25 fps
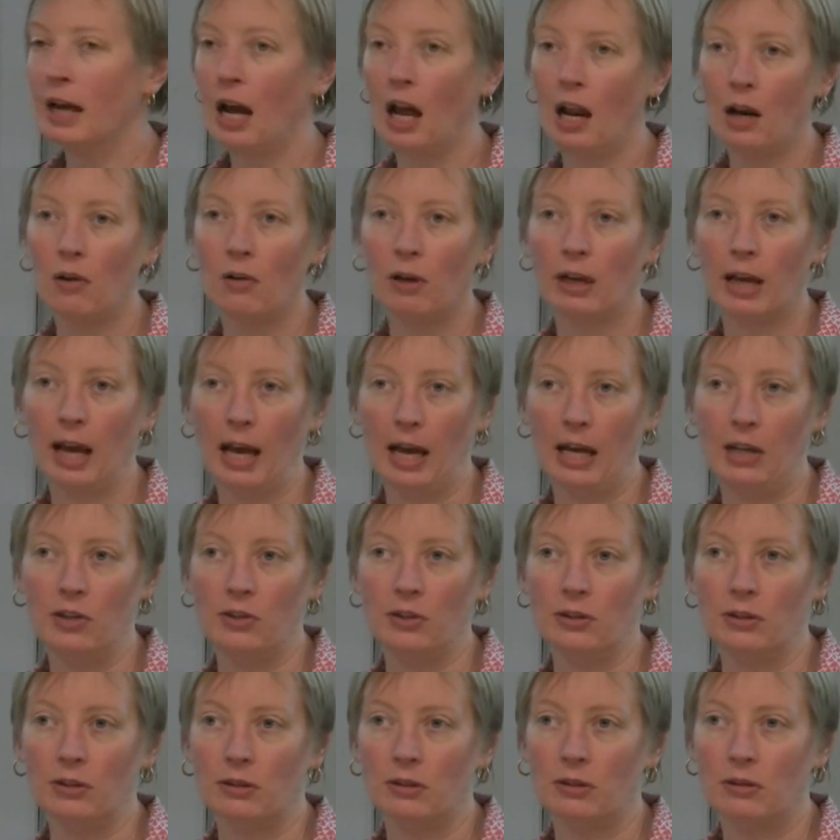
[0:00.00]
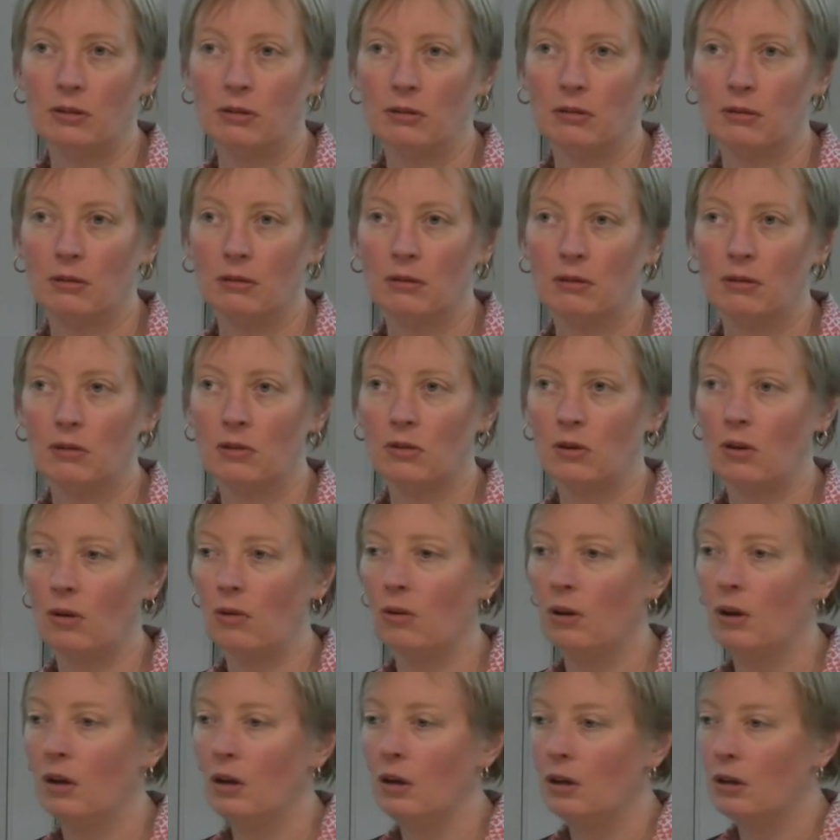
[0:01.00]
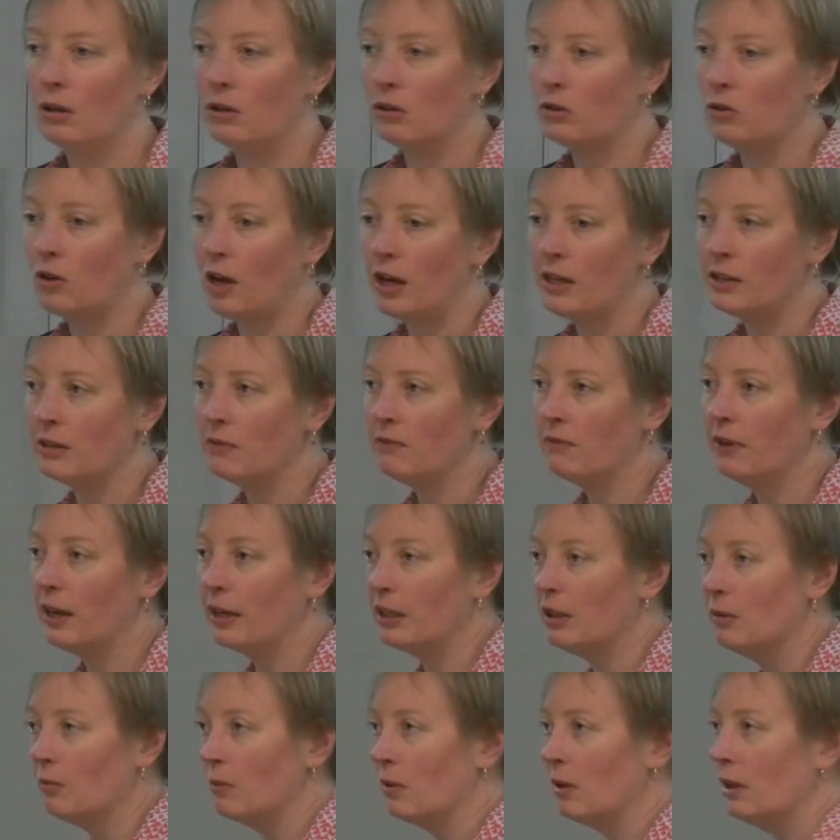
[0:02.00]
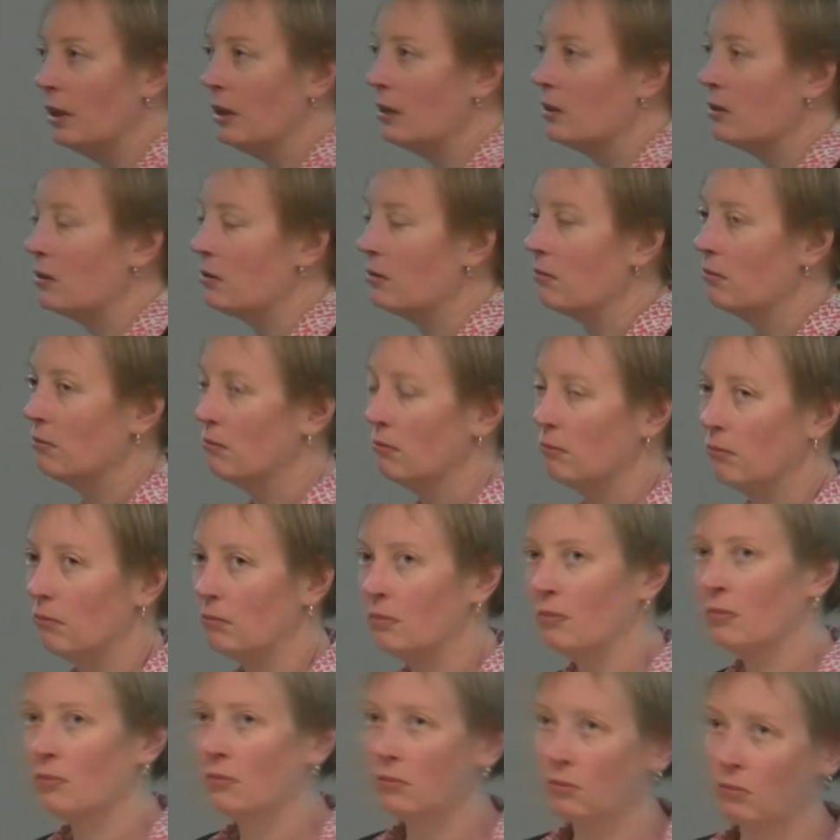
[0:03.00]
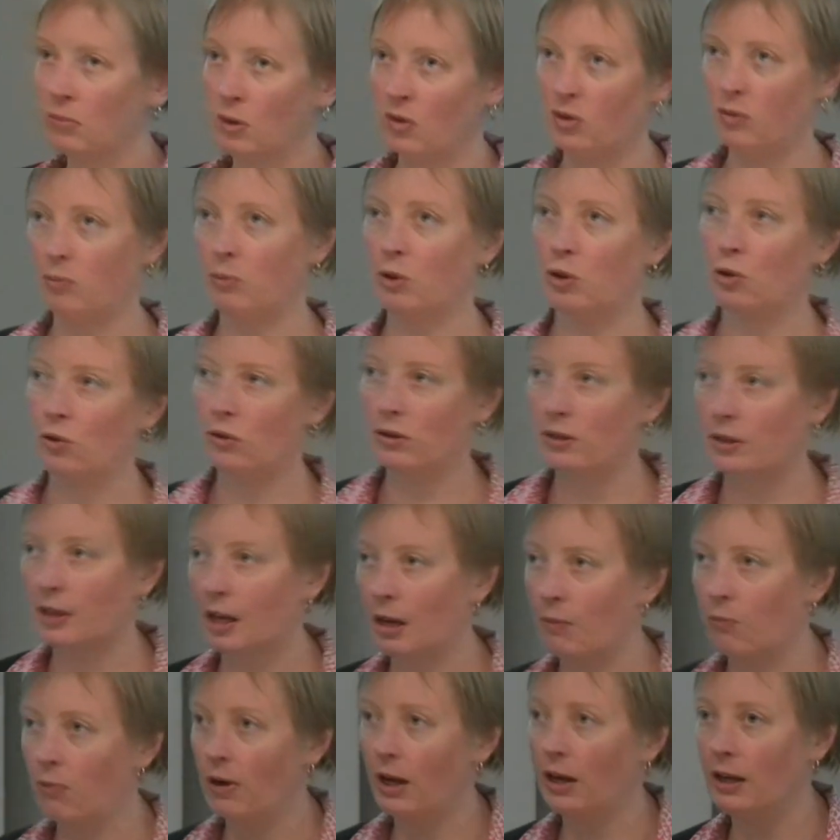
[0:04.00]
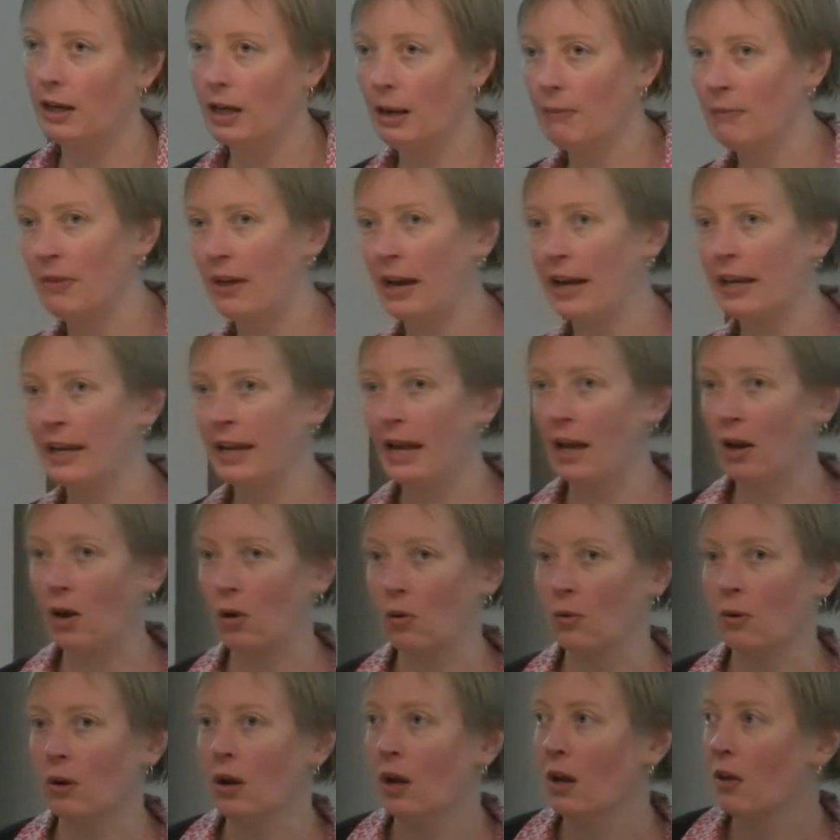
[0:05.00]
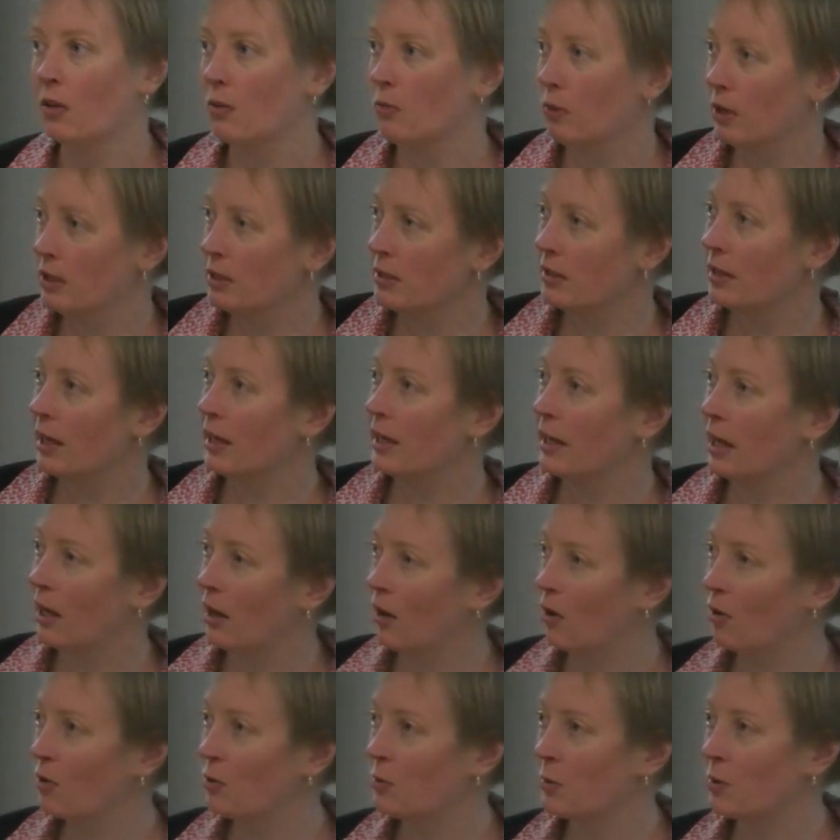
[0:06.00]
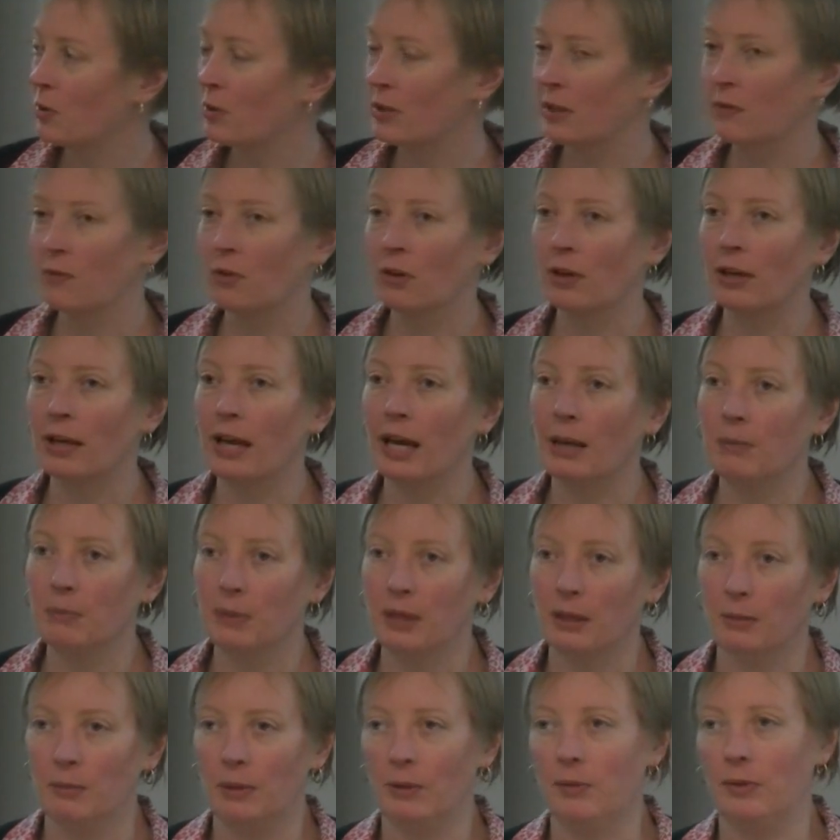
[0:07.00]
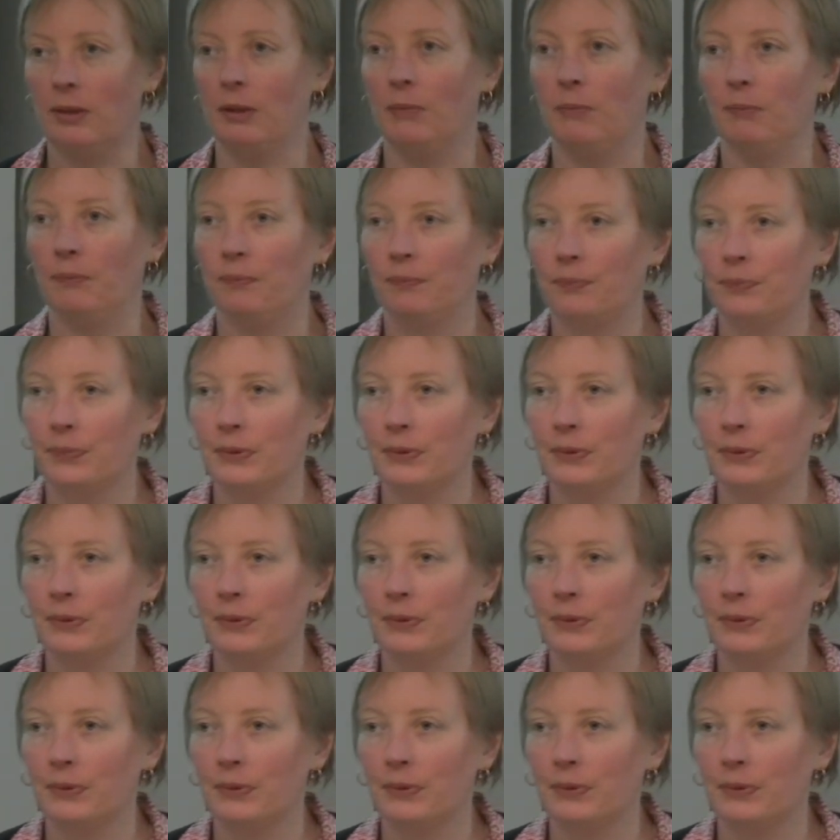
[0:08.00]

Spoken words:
colouring agents. So Dyson vacuum cleaners, possibly shouldn't say a brand name, they're yellow. The reason they're yellow is because they've got cadmium in them.